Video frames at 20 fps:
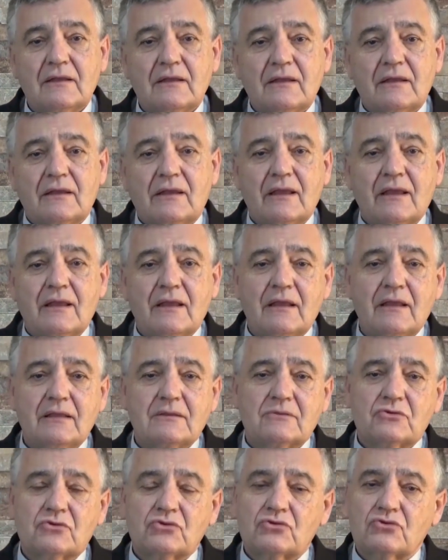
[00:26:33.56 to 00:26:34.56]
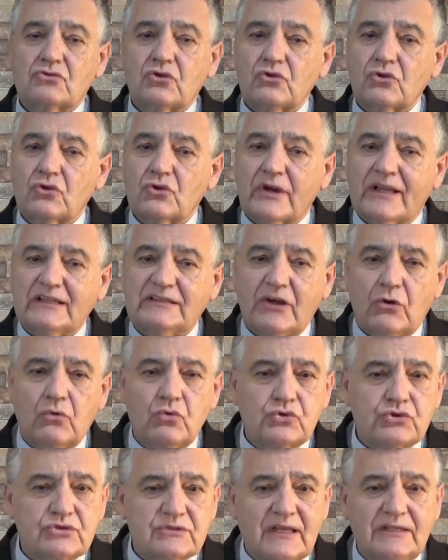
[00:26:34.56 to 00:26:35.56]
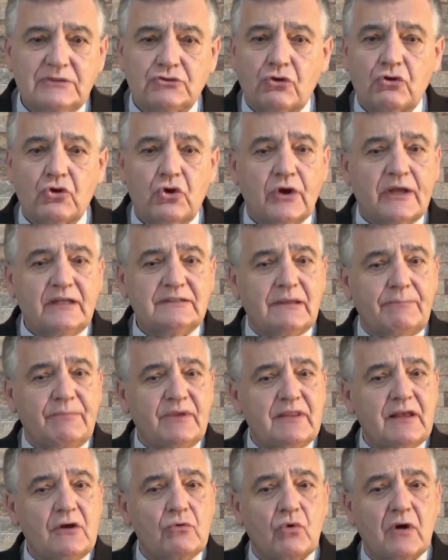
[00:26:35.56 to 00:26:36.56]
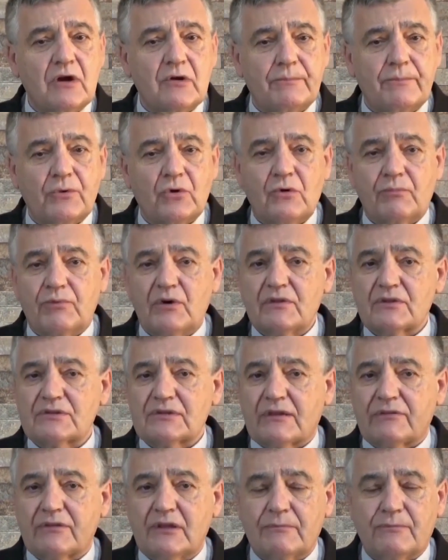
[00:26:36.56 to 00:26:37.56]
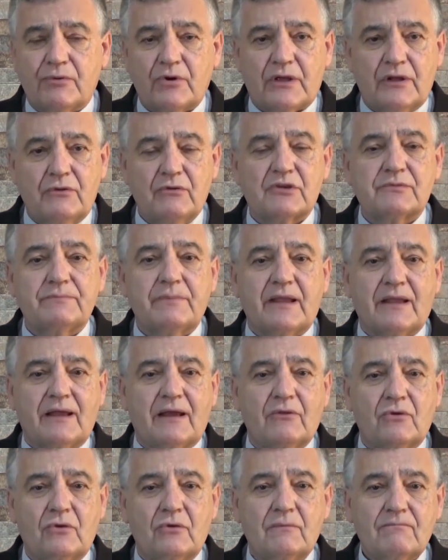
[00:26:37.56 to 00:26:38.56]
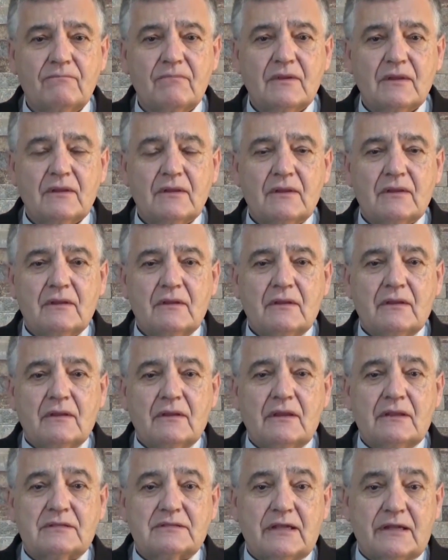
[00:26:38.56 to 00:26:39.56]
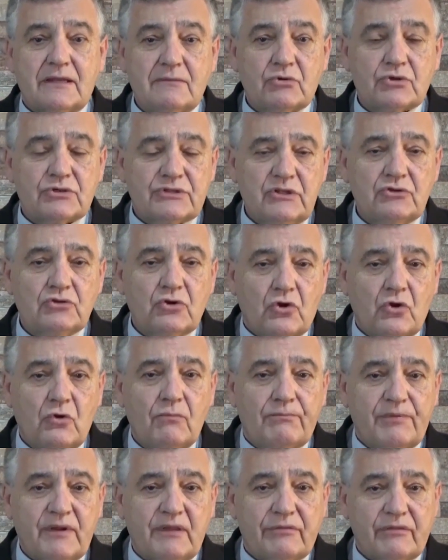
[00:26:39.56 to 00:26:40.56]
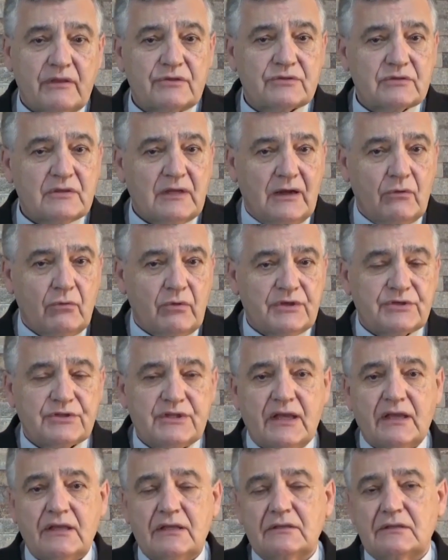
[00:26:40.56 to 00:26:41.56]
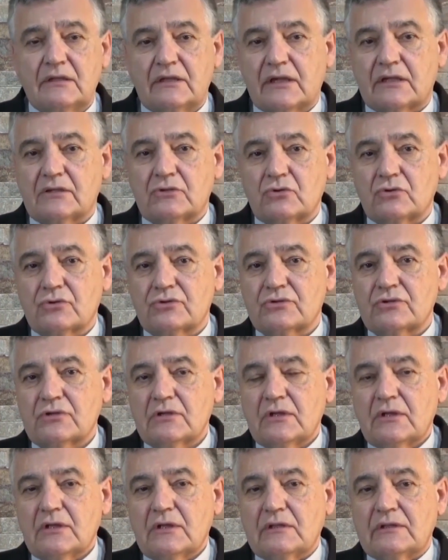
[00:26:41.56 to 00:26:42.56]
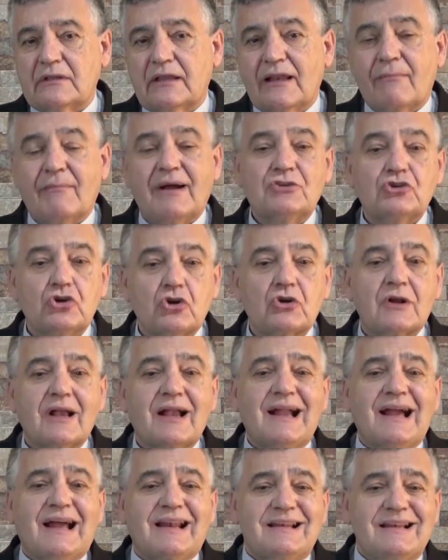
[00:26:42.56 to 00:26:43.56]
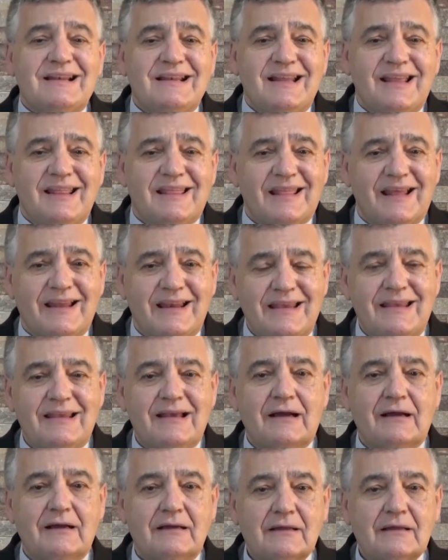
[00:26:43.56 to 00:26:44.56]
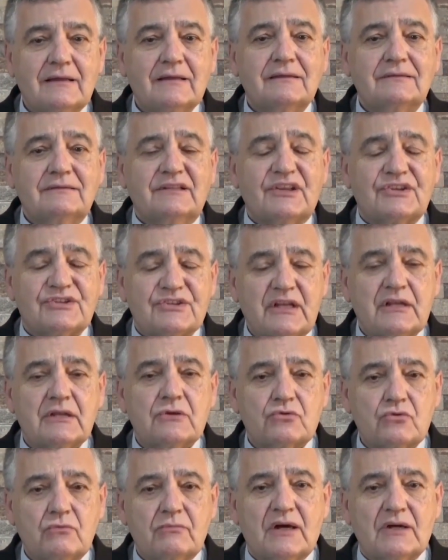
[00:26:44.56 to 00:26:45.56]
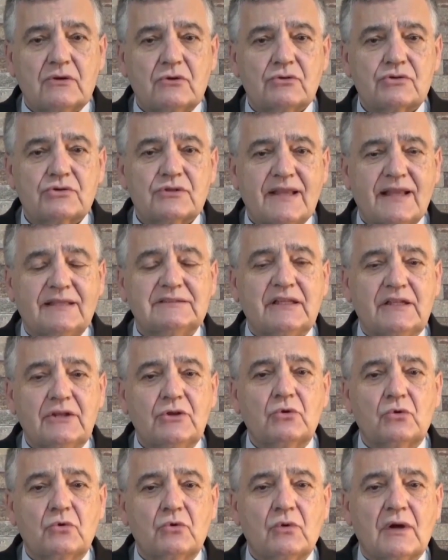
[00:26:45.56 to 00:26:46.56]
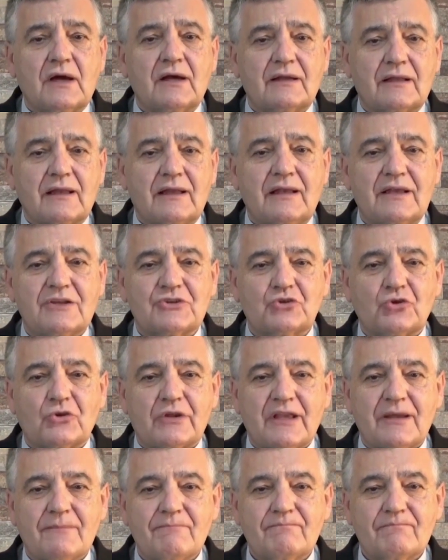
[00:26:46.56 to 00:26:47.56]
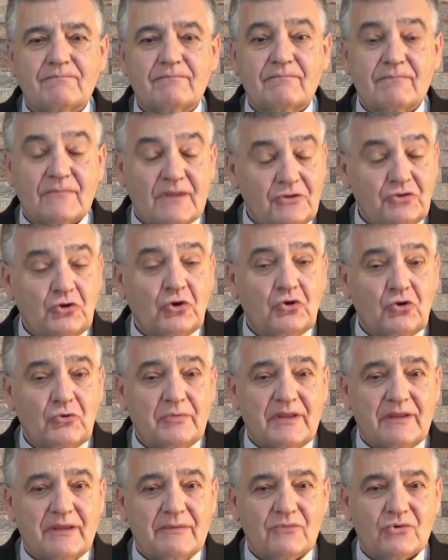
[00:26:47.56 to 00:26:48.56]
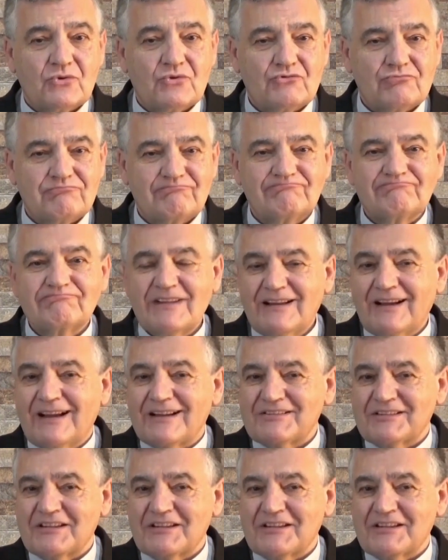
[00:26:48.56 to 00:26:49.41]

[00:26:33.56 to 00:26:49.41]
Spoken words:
do it because it is not a sin. We still be being accomplices, even the indirectly, of the greatest butchery of men beings that has ever taken place in history.